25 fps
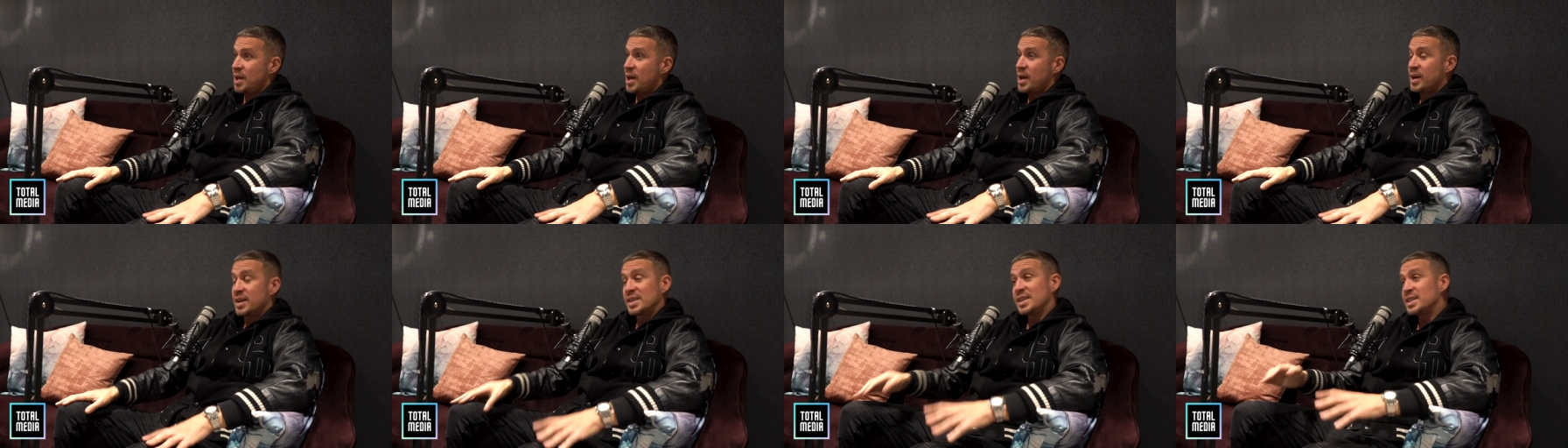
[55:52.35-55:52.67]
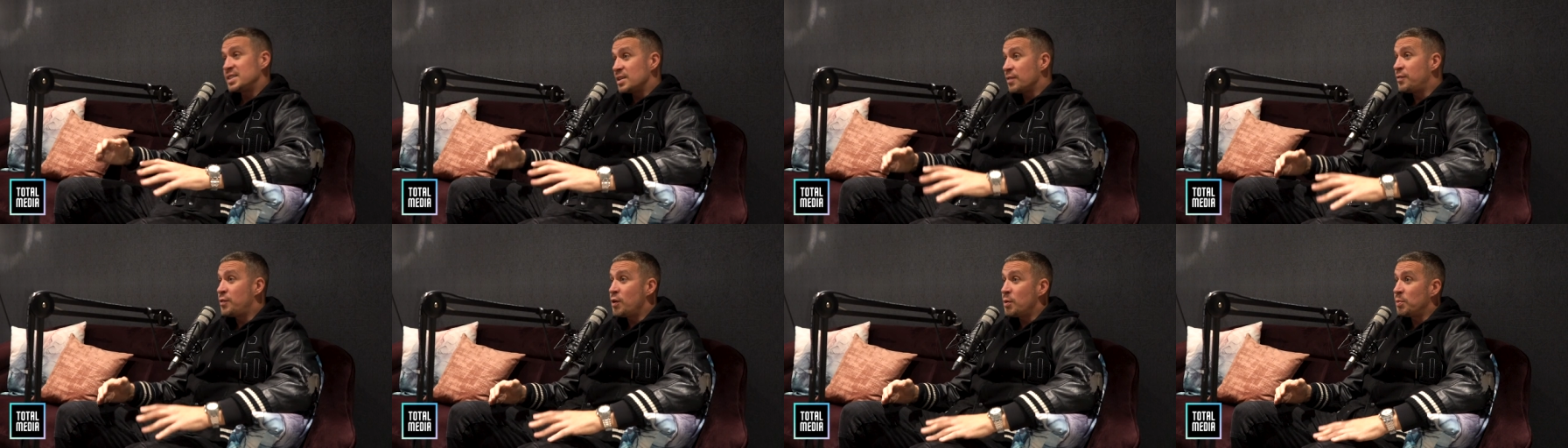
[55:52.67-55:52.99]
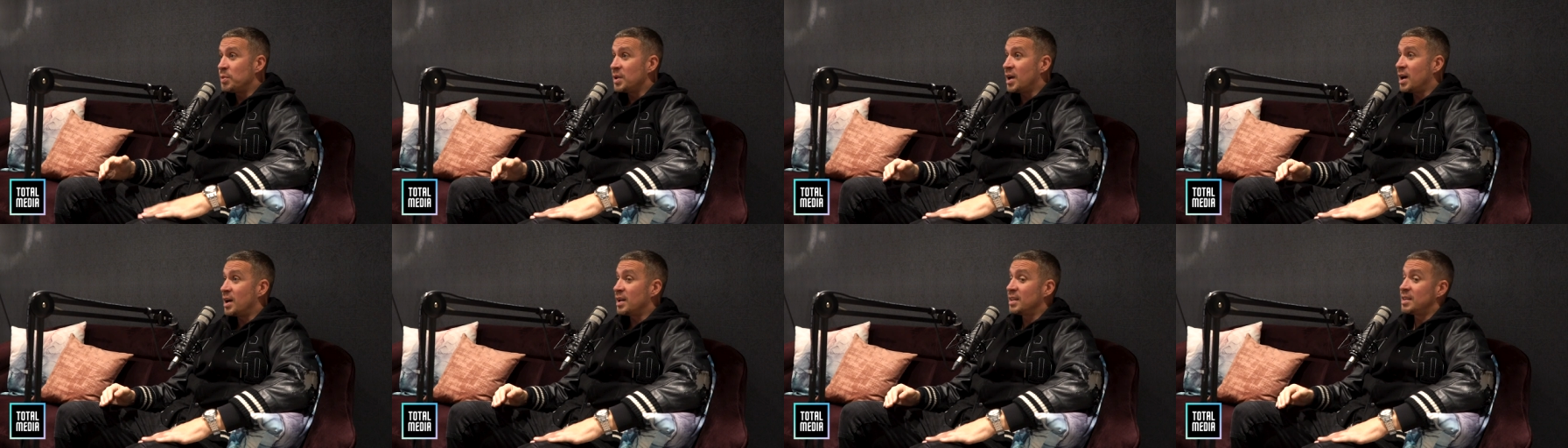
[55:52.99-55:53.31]
But as a
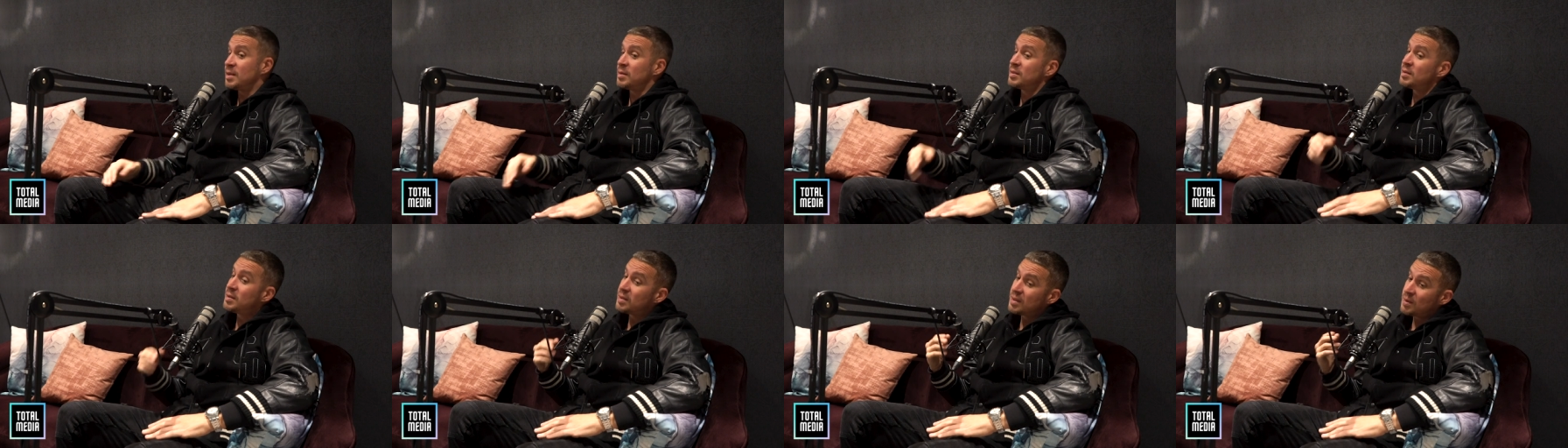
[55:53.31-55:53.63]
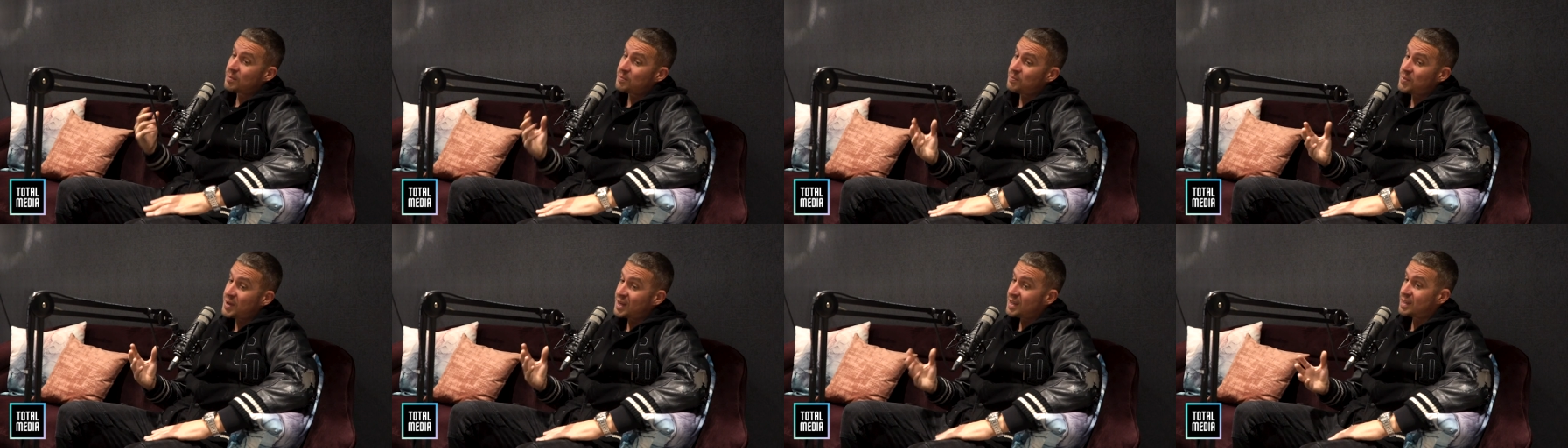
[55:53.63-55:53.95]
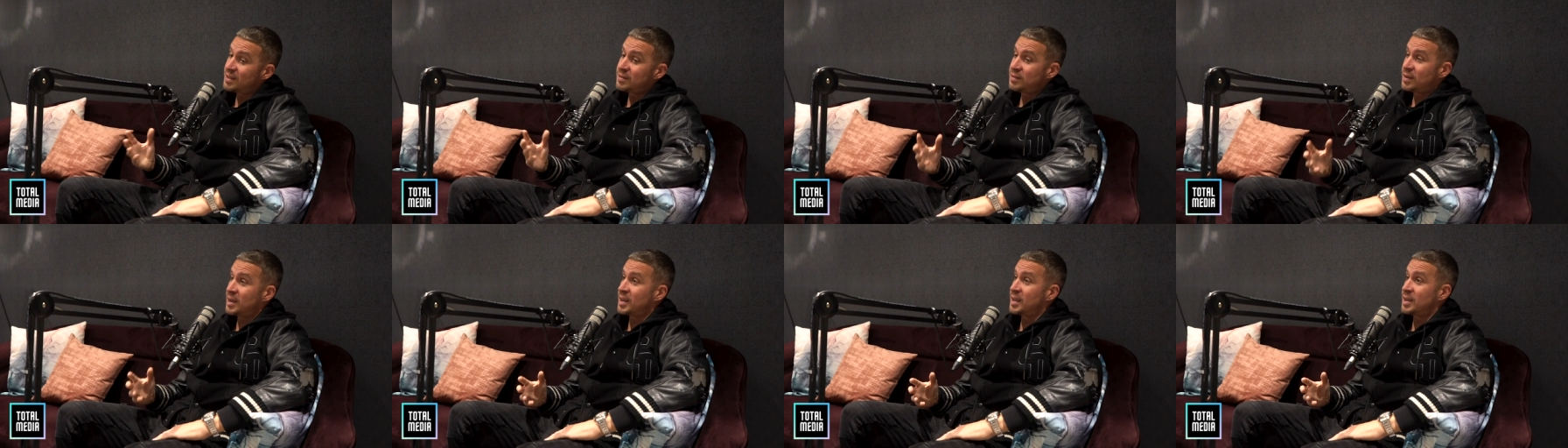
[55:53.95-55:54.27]
footballer, the the
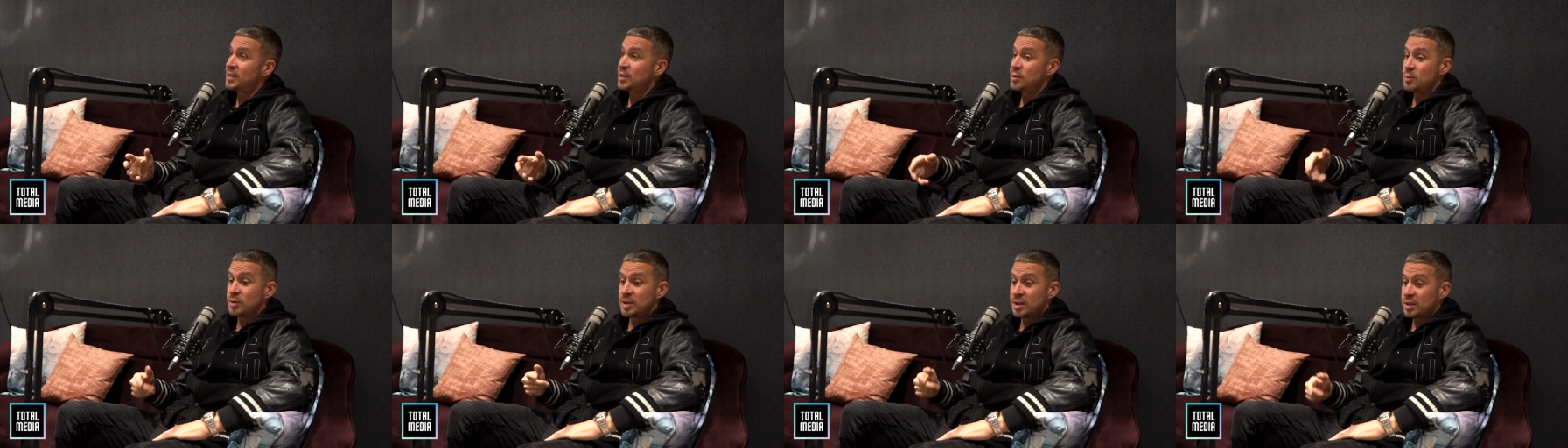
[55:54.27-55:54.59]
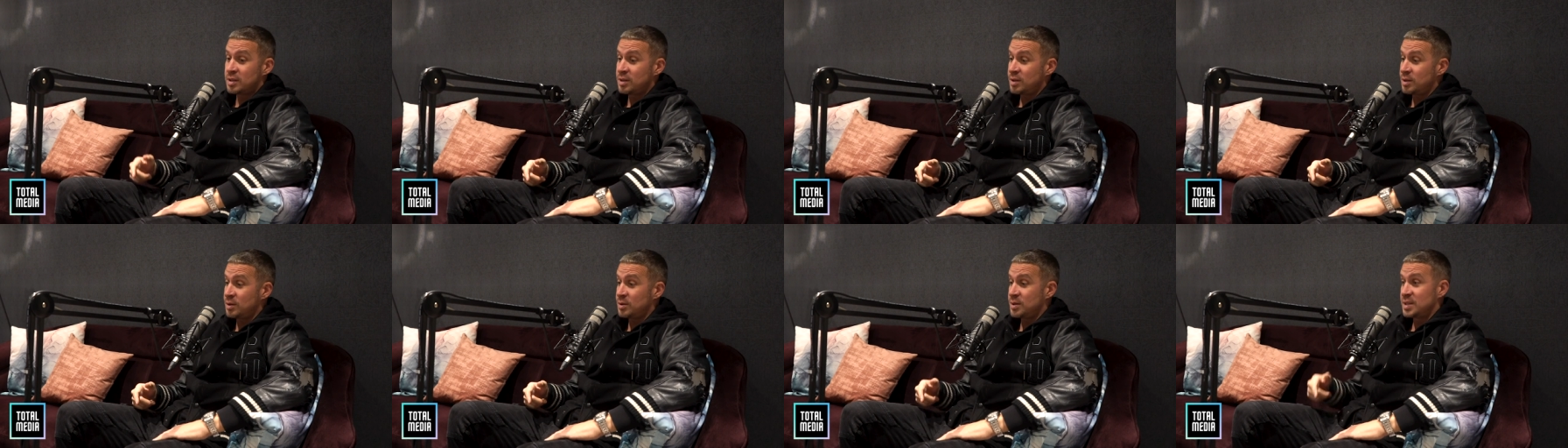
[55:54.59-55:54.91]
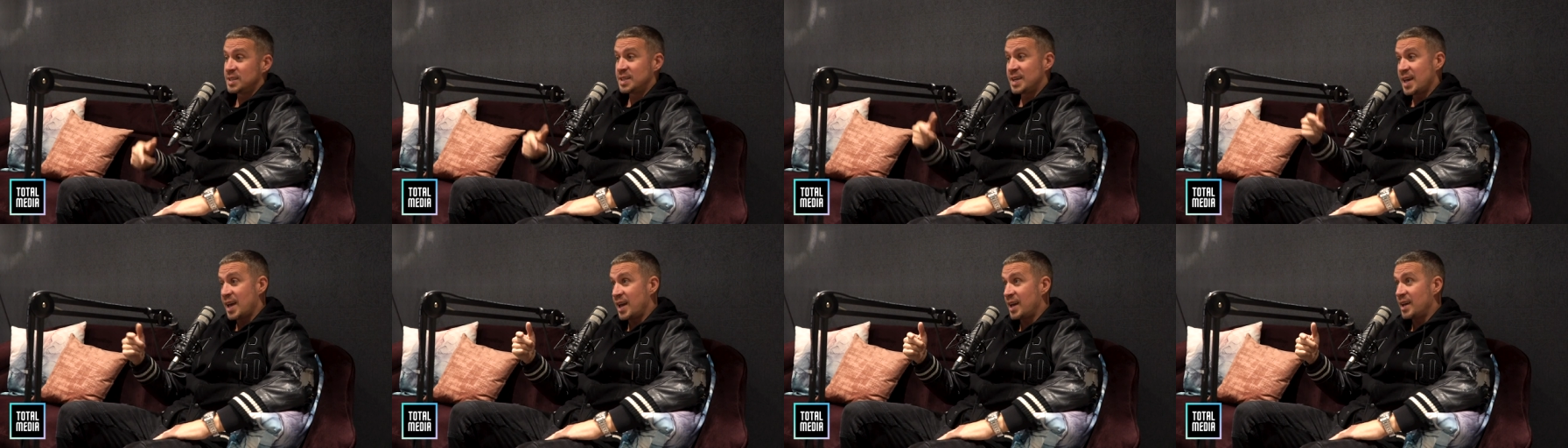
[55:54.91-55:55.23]
biggest thing you want to do is
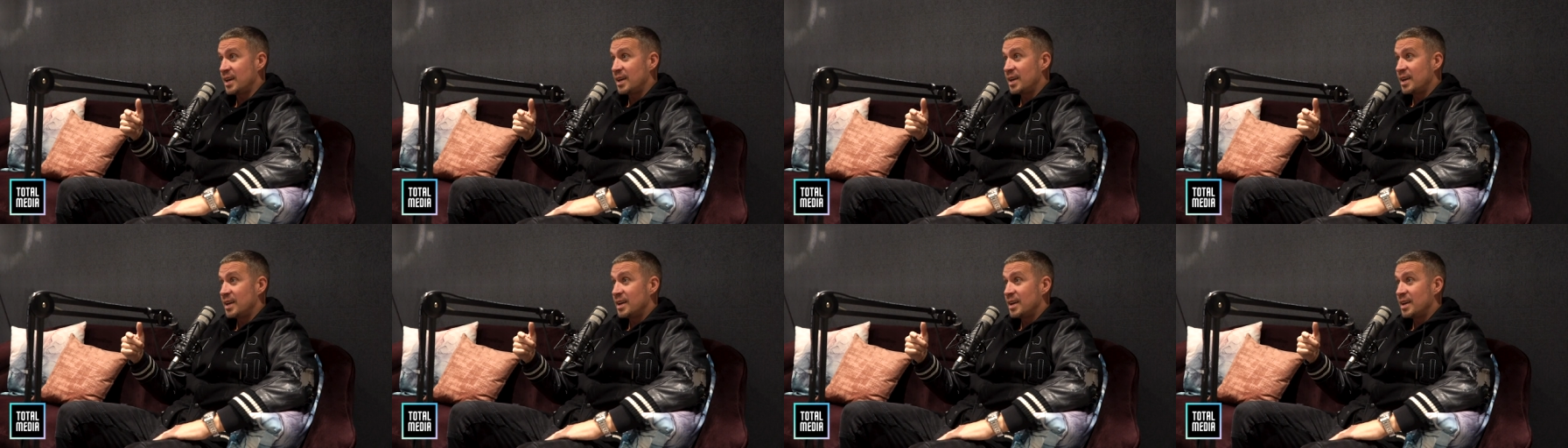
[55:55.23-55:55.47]
get